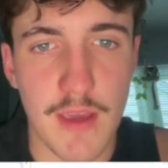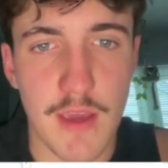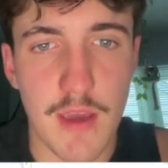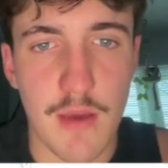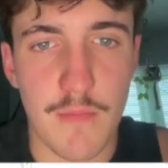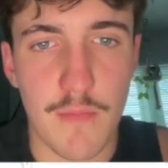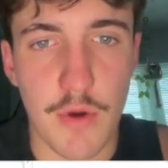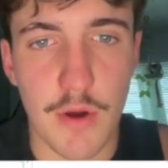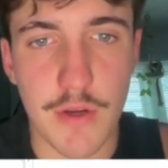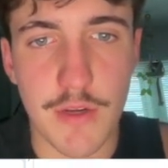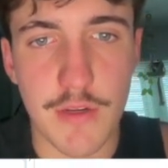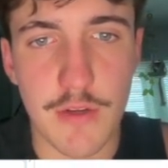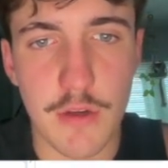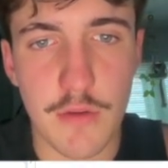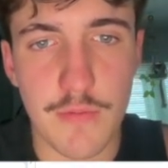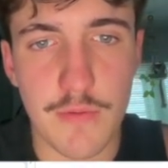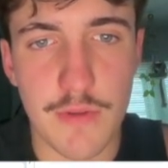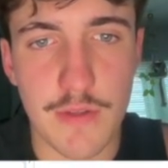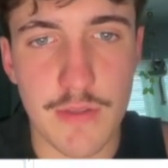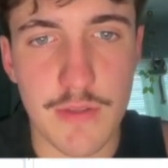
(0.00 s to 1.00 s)
Market
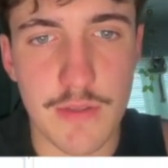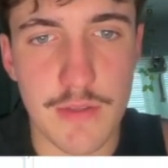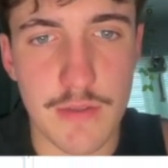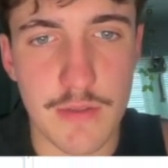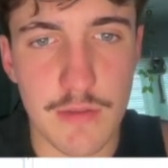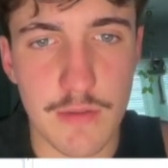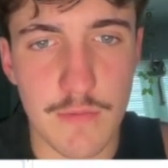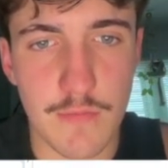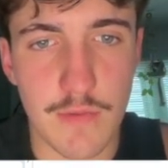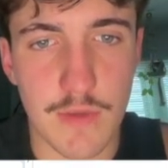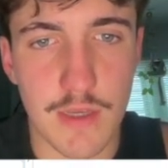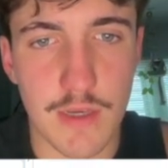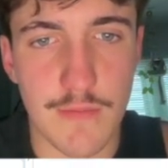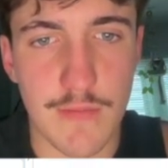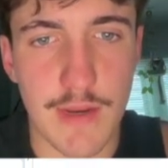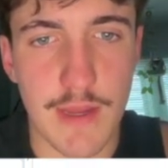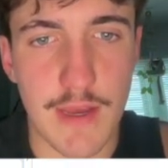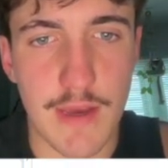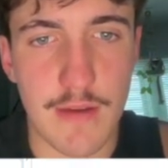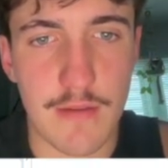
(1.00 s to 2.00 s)
opens, we come
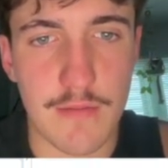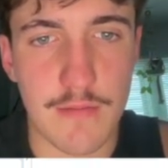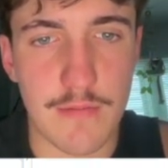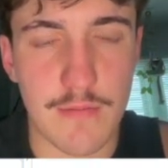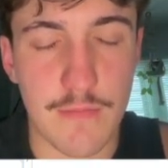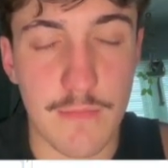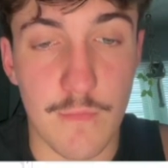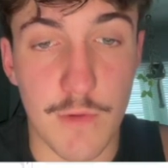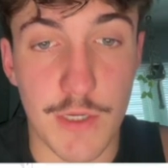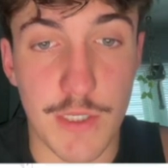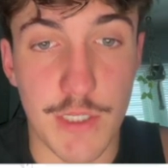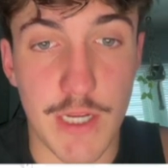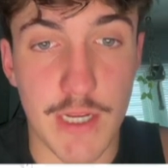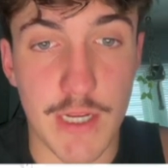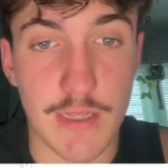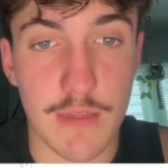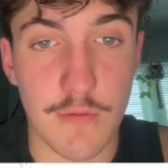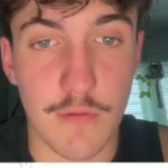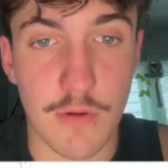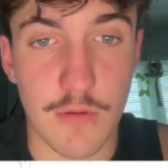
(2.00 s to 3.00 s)
down,
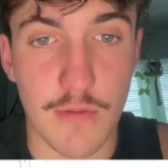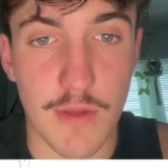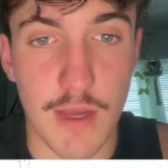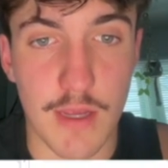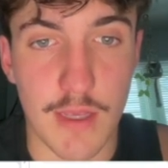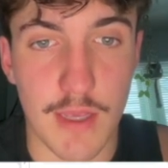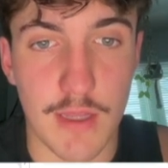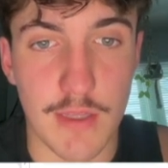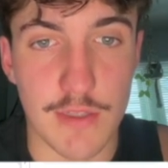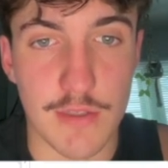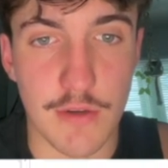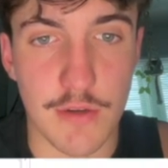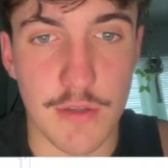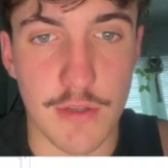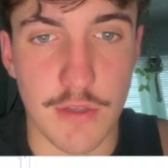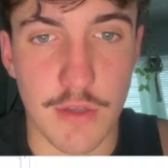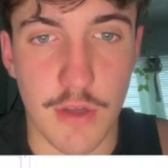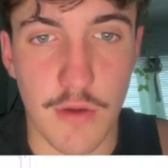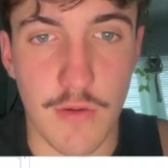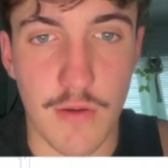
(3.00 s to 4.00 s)
reject the order block, and start to
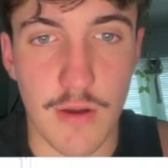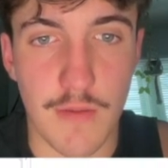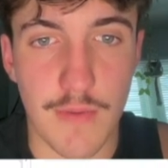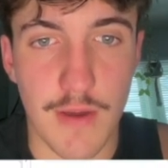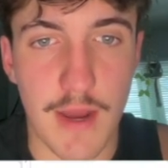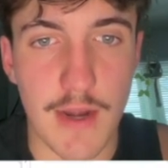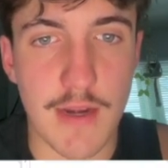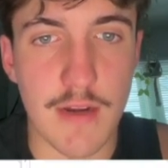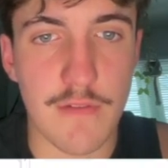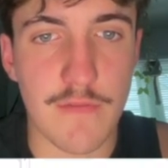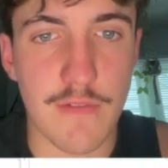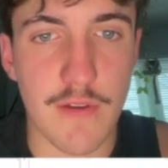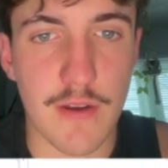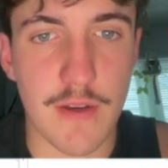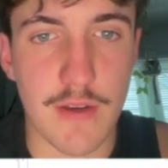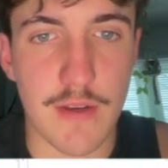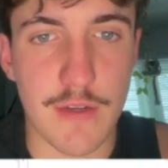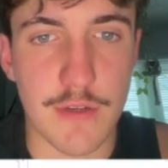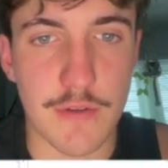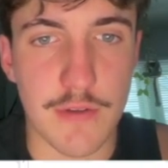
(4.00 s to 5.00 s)
go up. I need to find
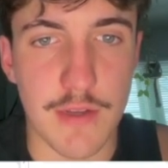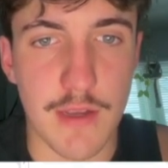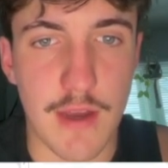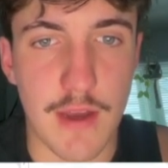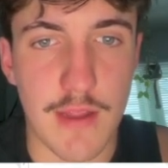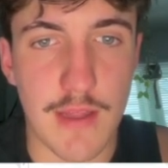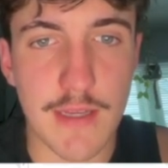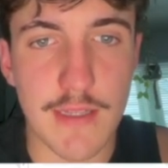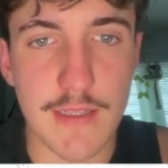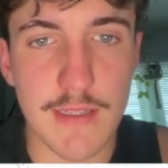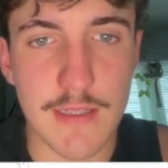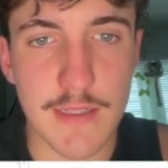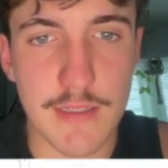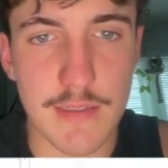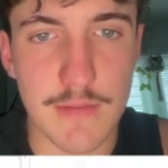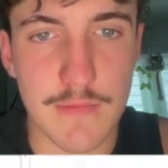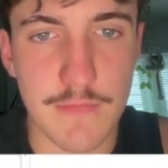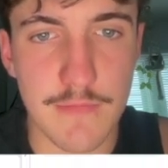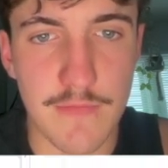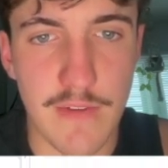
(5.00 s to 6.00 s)
an entry. I like
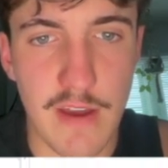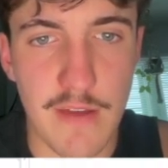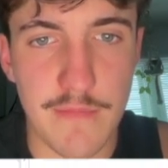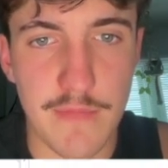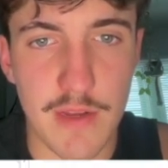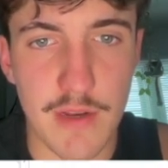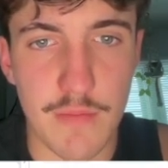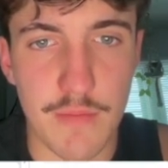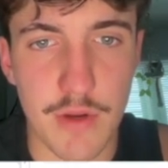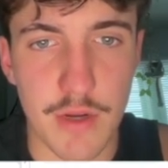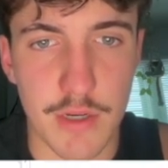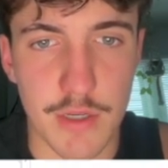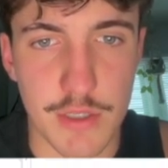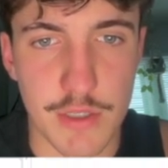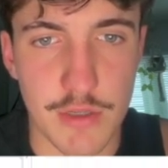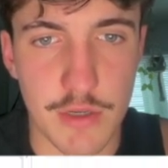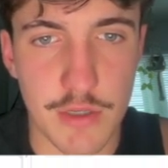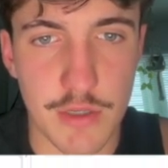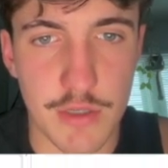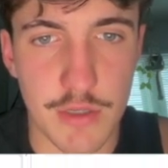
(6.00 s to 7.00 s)
this 5-minute break of
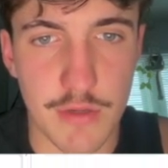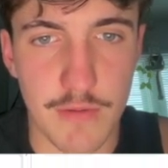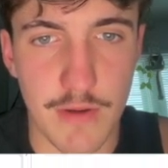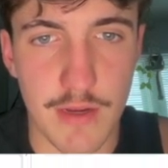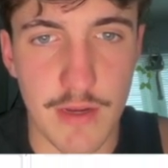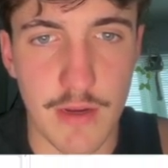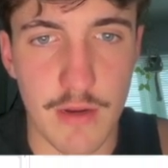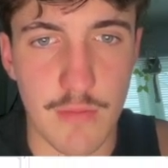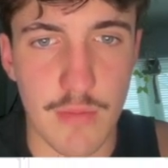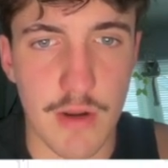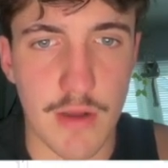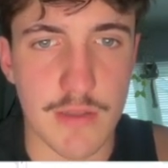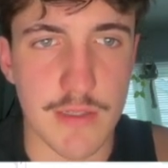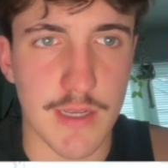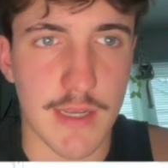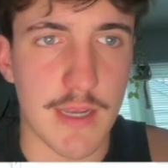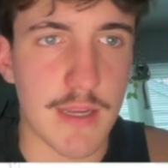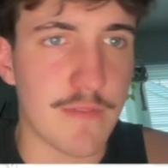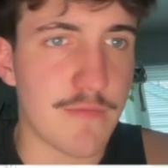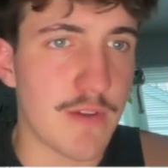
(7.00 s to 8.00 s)
structure right here, but I was like,
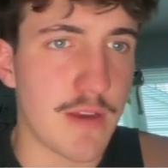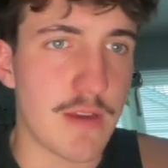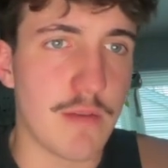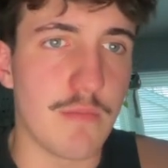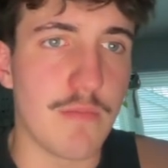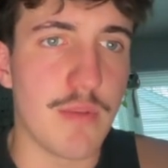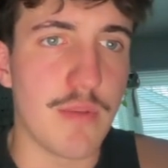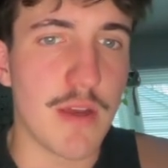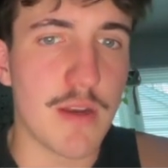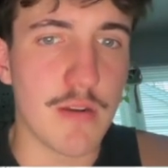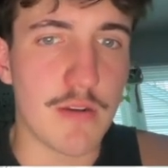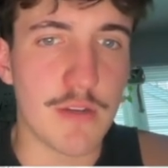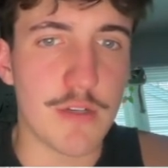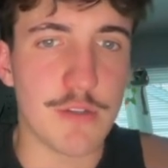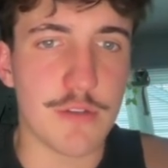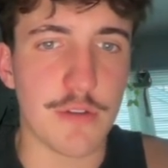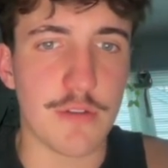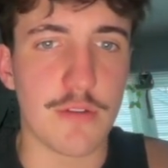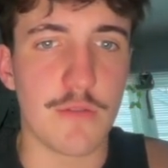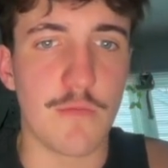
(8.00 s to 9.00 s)
I can find a better
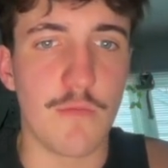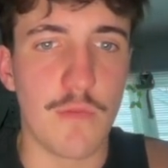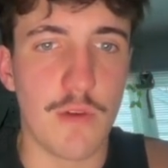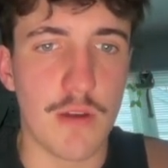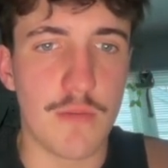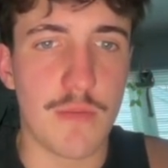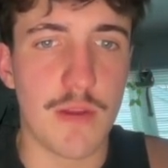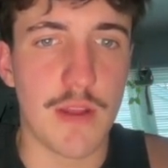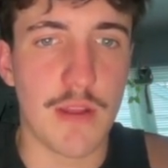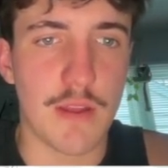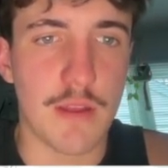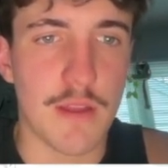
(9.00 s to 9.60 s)
entry on the 1 minute.